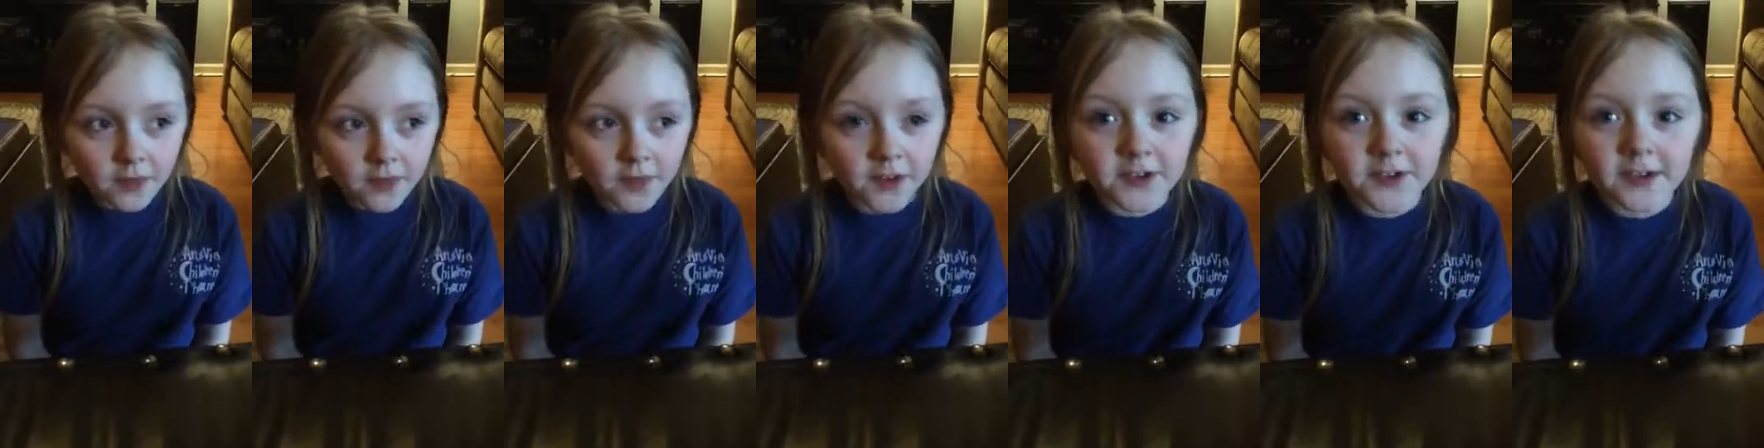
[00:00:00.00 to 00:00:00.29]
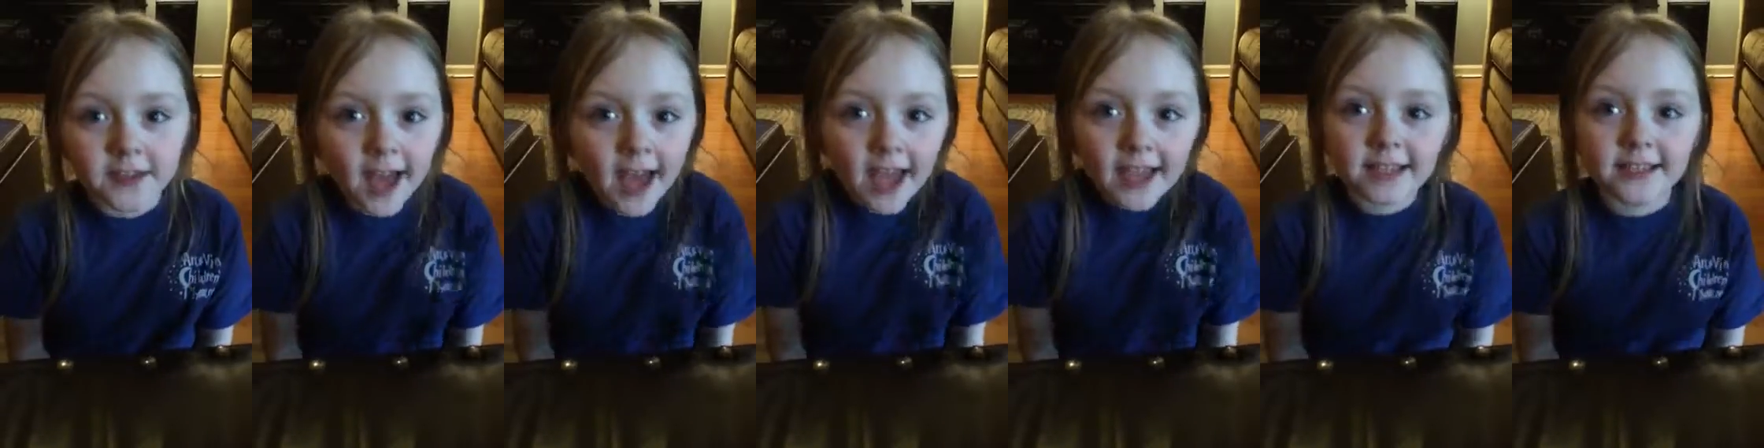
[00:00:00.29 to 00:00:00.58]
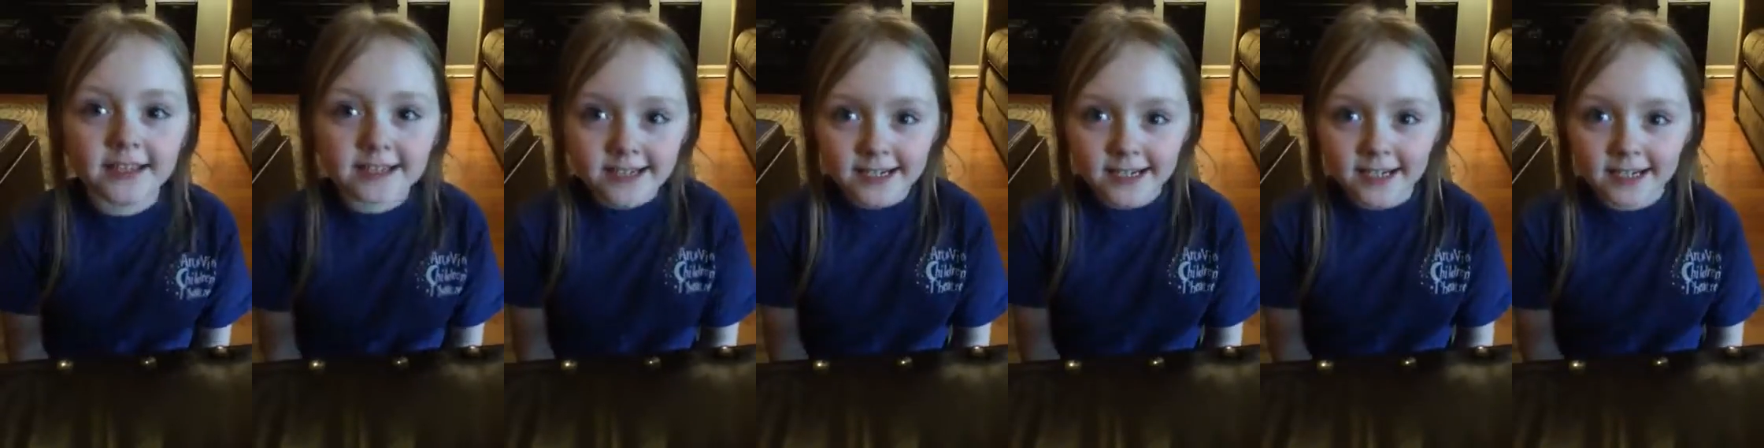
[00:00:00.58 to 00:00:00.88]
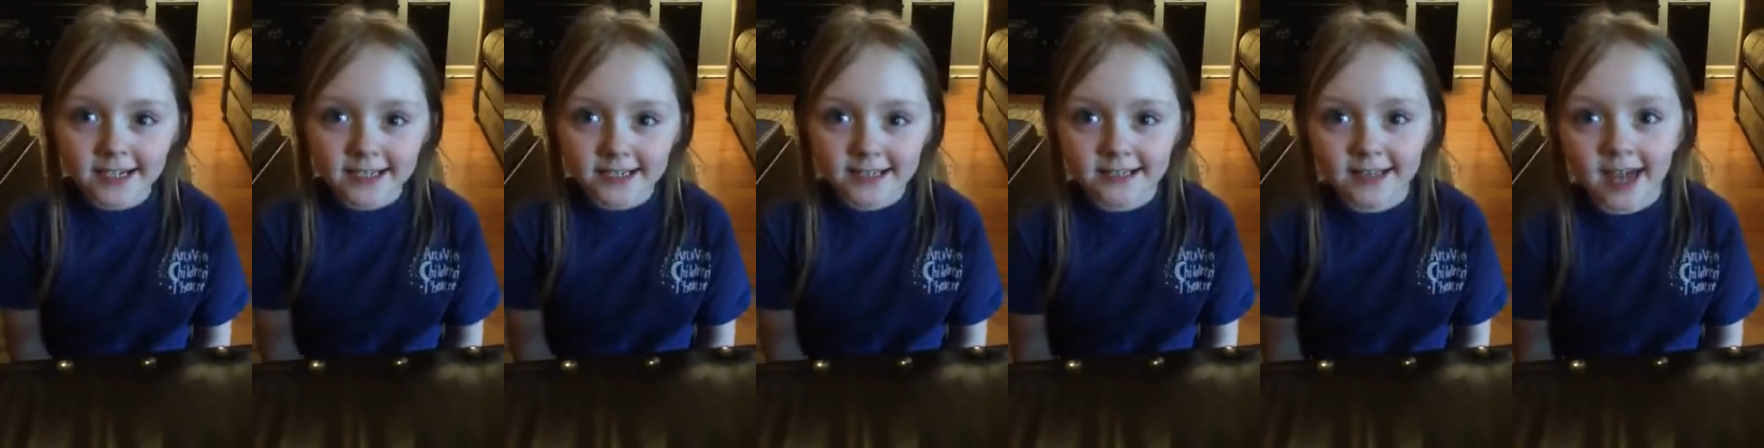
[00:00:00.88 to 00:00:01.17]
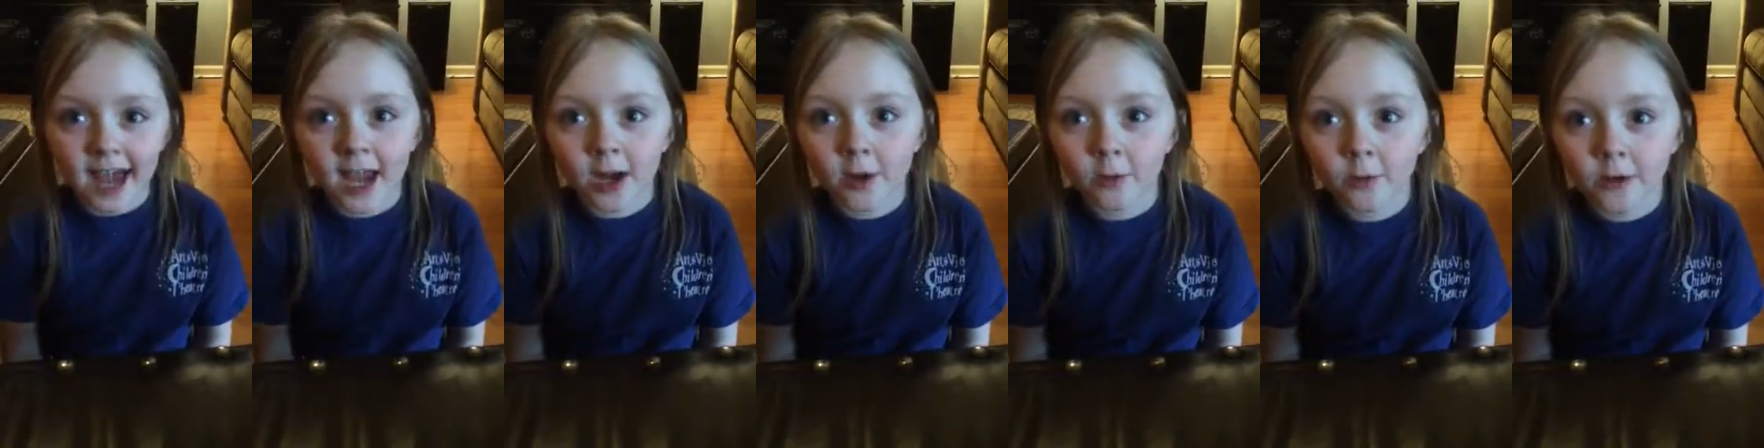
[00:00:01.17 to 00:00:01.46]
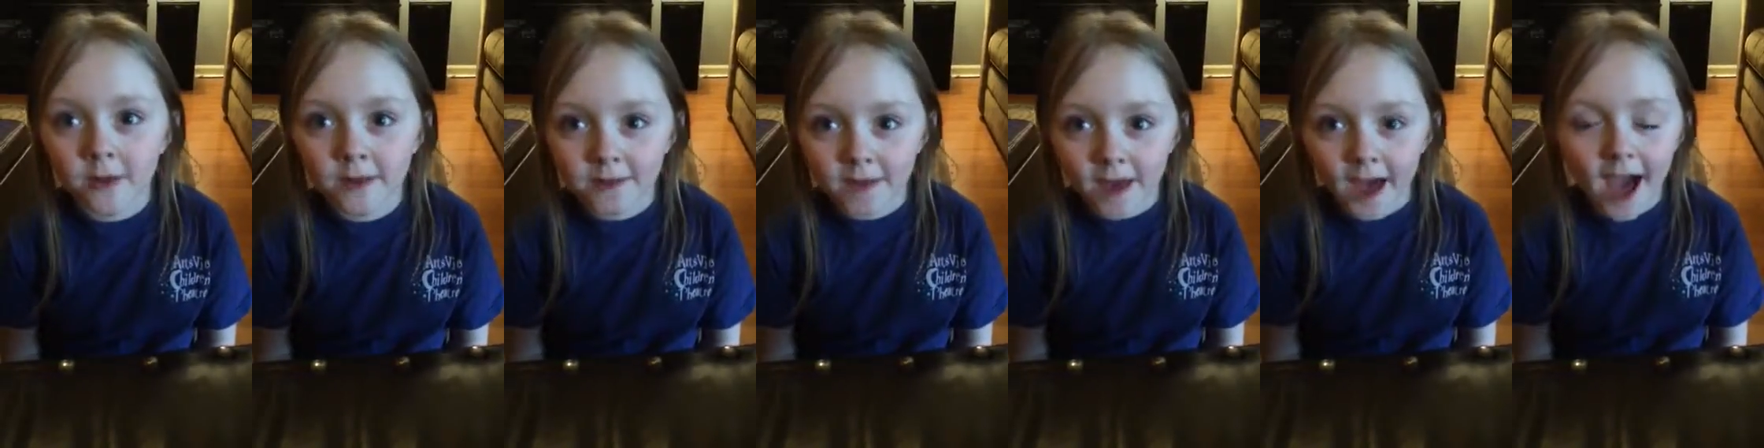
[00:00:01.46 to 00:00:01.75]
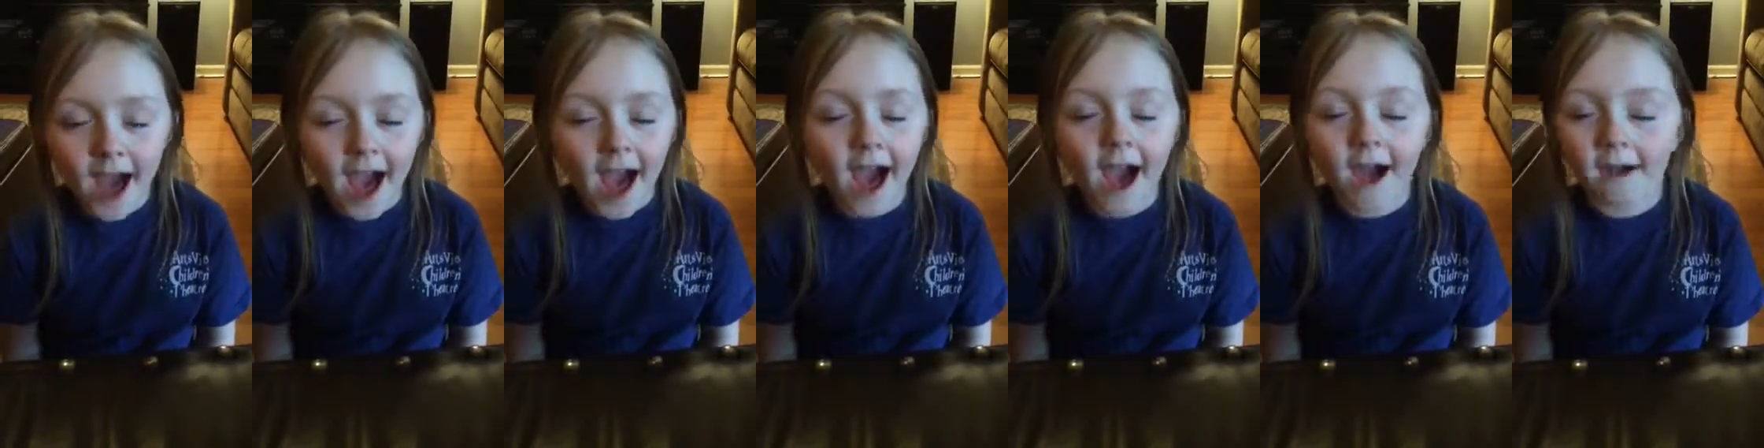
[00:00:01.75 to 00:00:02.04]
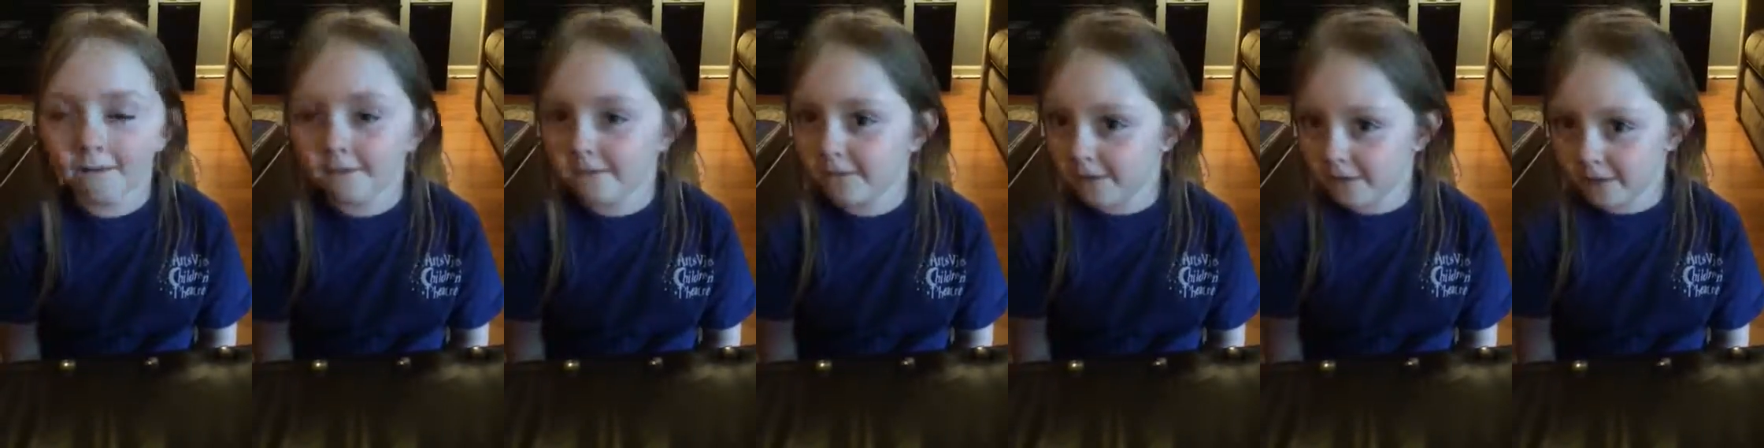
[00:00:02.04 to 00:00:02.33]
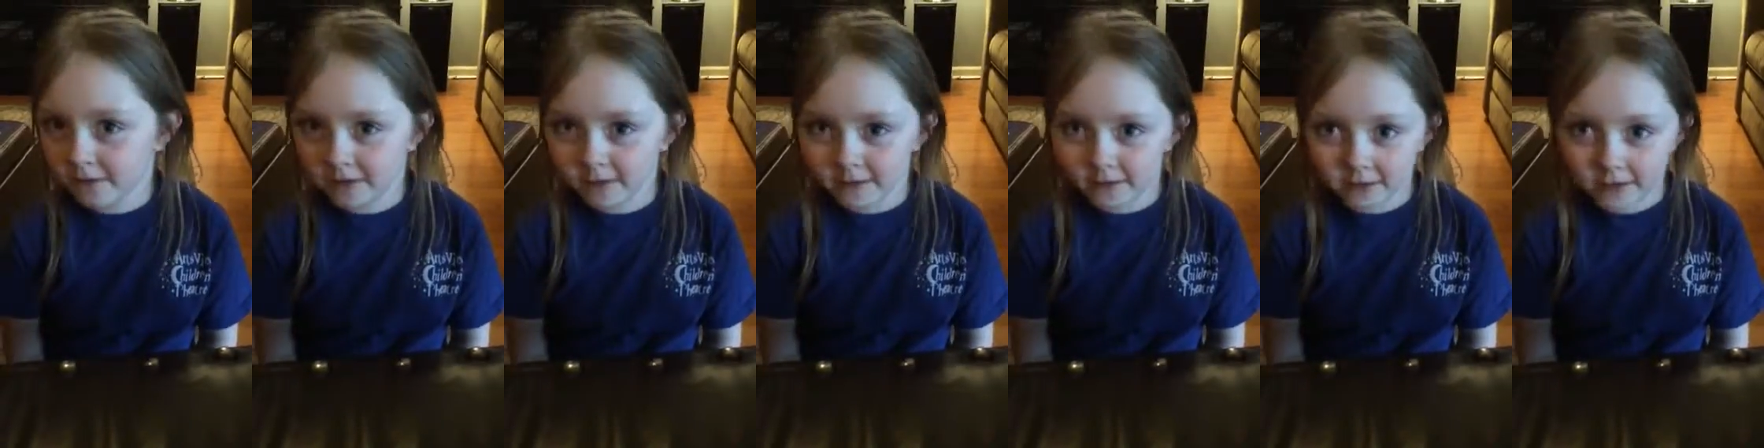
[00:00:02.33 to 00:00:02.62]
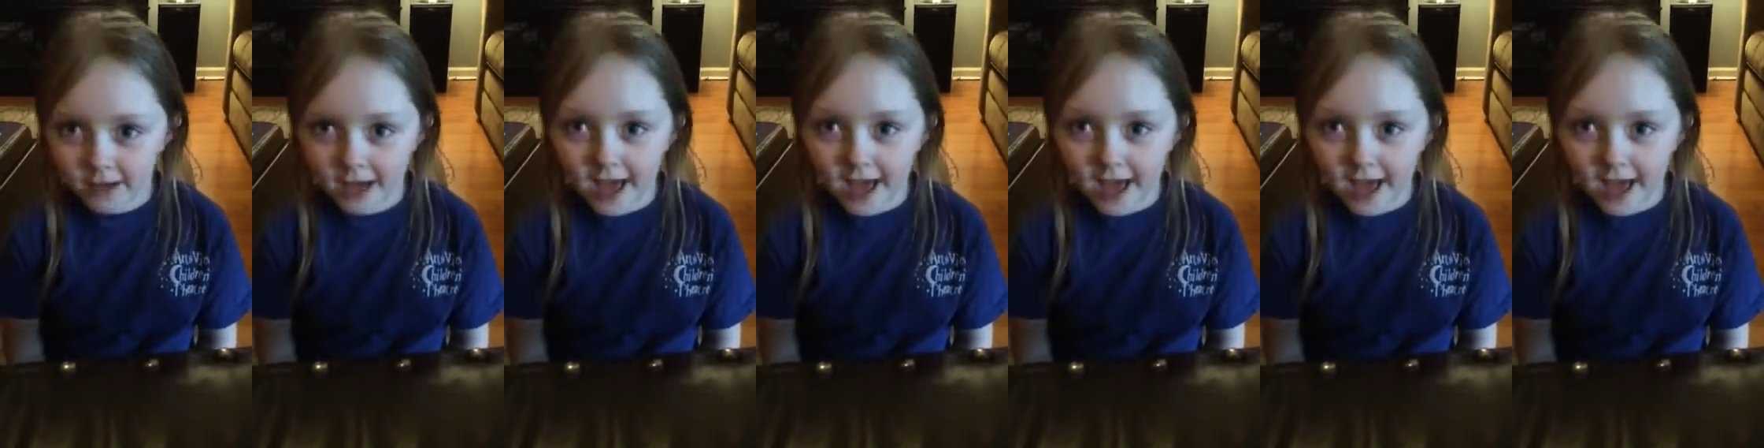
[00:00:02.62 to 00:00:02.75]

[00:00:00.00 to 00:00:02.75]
the tastiest thing we've ever had.